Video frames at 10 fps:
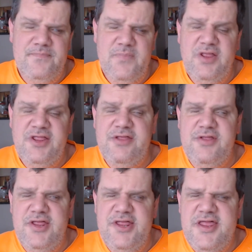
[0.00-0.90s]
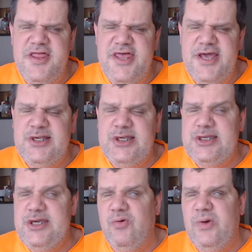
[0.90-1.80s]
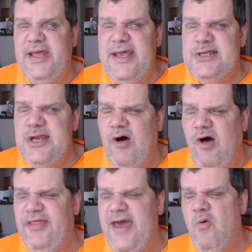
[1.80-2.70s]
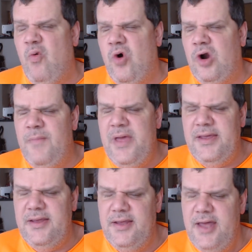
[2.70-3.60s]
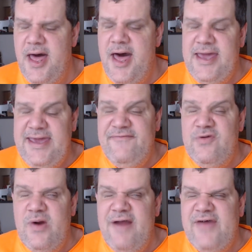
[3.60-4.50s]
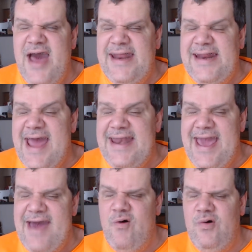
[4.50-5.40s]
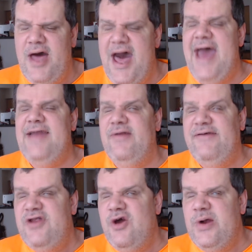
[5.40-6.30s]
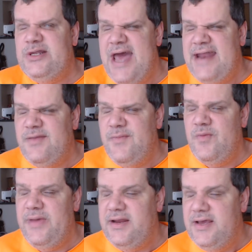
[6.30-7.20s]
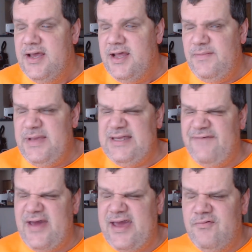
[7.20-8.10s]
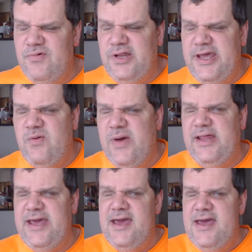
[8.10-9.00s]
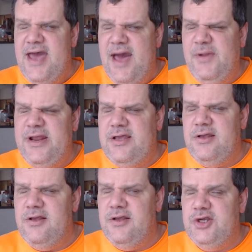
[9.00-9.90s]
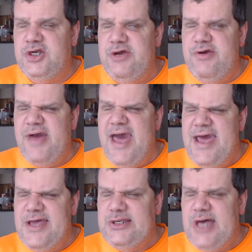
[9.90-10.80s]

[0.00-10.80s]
This still really isn't all that warm, even where I've got it at now. I don't even know where it's at the moment. Let me see if I can really quickly. I'm going to show you guys.